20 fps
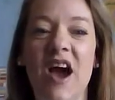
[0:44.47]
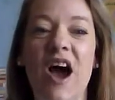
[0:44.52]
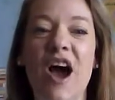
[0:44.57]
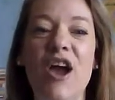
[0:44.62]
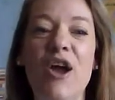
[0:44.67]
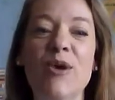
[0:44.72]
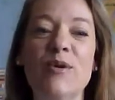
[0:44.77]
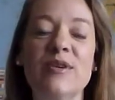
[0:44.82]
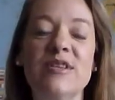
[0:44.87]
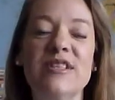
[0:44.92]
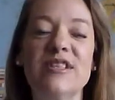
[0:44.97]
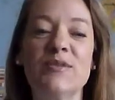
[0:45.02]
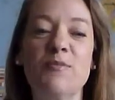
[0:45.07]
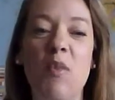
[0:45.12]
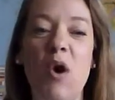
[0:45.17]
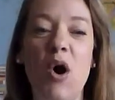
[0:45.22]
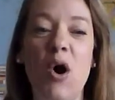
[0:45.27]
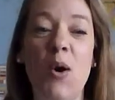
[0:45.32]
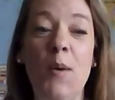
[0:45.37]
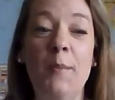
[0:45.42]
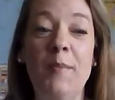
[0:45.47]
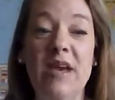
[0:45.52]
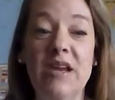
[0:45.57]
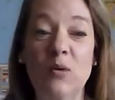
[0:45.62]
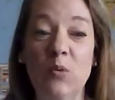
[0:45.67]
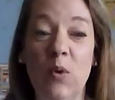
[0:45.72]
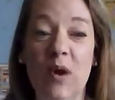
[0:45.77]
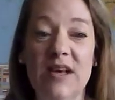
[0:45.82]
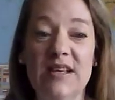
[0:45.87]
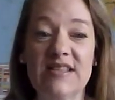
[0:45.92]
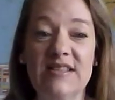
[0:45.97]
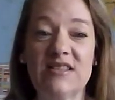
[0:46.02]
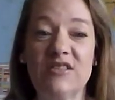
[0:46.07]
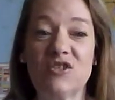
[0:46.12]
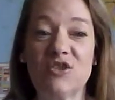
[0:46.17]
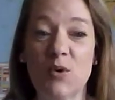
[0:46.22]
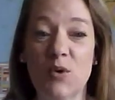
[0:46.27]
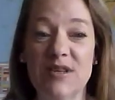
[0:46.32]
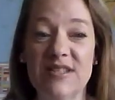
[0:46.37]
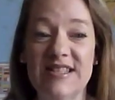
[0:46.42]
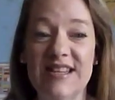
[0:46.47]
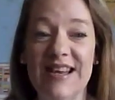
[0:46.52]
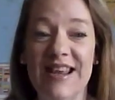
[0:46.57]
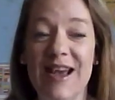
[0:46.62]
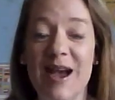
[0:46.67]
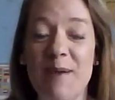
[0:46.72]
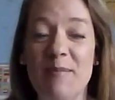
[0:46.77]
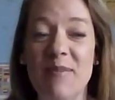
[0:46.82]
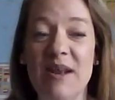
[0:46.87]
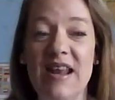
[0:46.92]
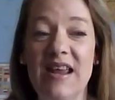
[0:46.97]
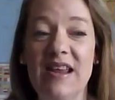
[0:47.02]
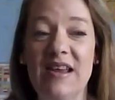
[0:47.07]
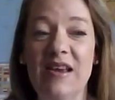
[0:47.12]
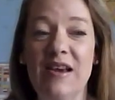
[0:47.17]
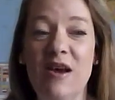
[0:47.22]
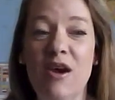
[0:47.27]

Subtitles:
I own a small Midwest sourcing company